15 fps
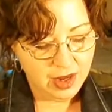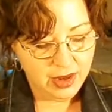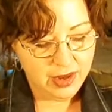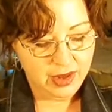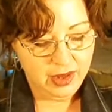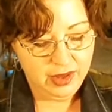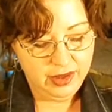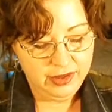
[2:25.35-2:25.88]

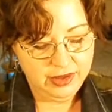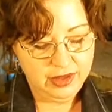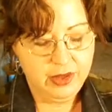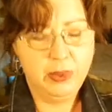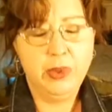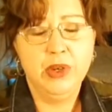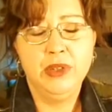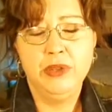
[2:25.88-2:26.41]
And it
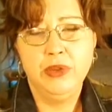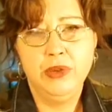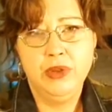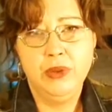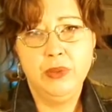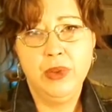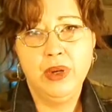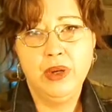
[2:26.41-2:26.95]
separates
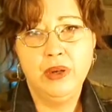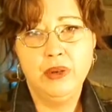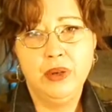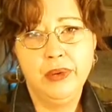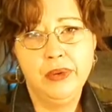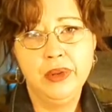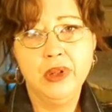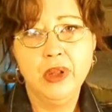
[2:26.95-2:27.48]
really well,
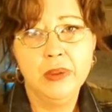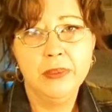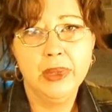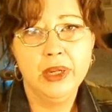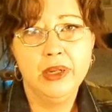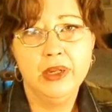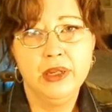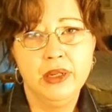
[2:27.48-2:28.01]
no
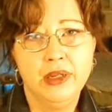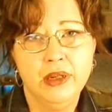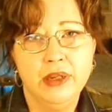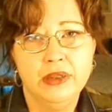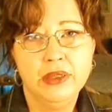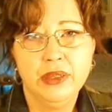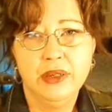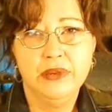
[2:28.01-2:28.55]
clumping. It
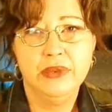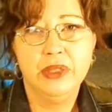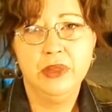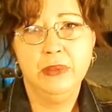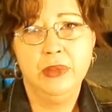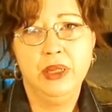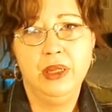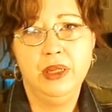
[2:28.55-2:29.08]
does give
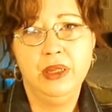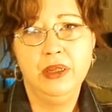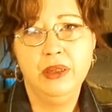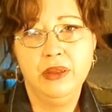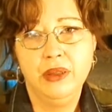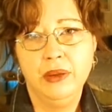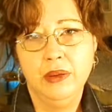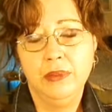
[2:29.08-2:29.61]
some
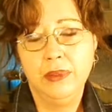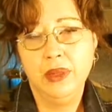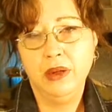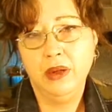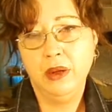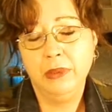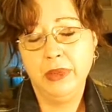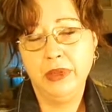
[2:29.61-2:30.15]
length, but
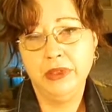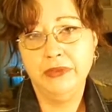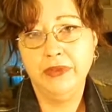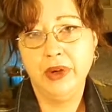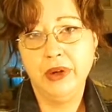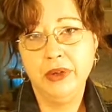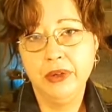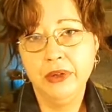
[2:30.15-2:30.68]
not much
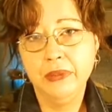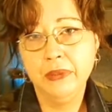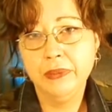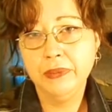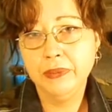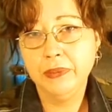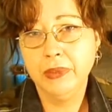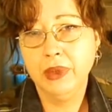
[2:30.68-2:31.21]
volume,
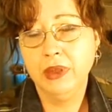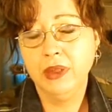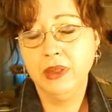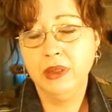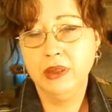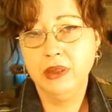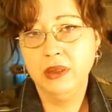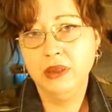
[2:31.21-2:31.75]
but
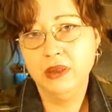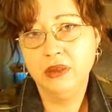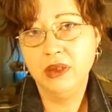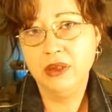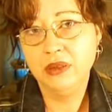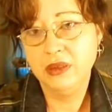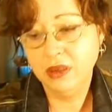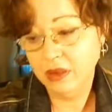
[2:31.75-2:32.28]
it
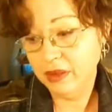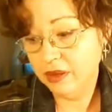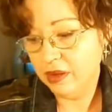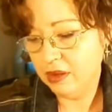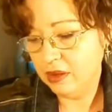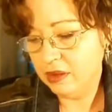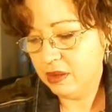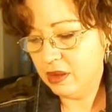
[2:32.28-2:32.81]
does
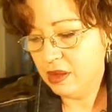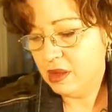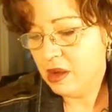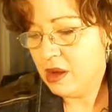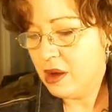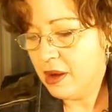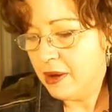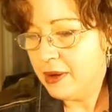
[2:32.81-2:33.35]
lengthen.
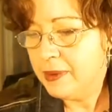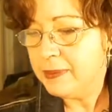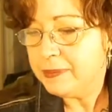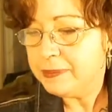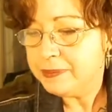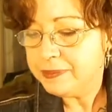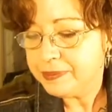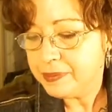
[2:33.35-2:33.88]

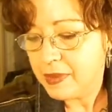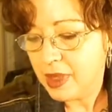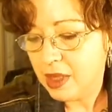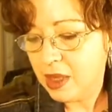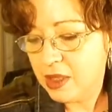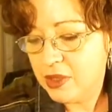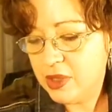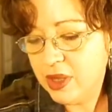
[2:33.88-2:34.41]

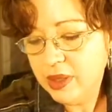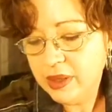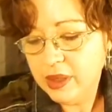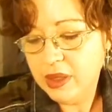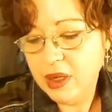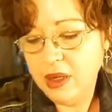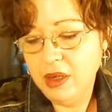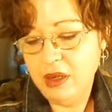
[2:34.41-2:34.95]
I try
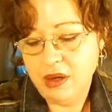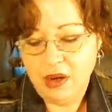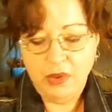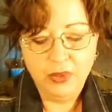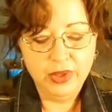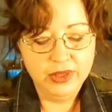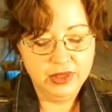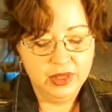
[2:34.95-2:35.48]
to
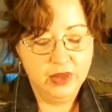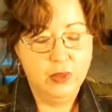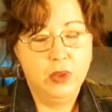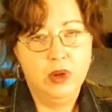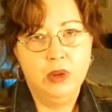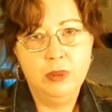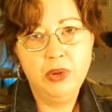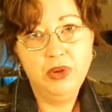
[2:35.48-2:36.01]
always get
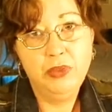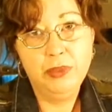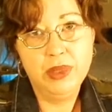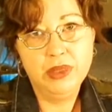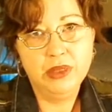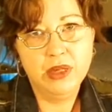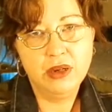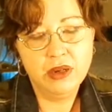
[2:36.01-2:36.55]
waterproof
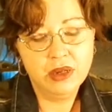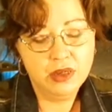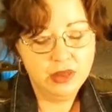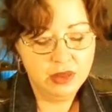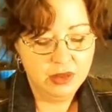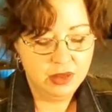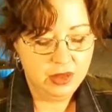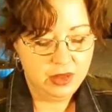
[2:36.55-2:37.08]
mascara,
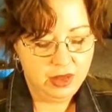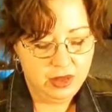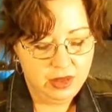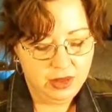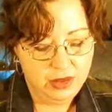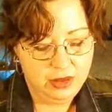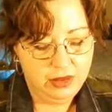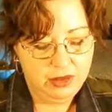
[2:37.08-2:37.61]

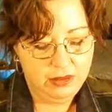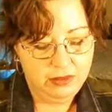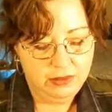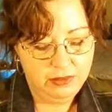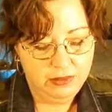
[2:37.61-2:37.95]
and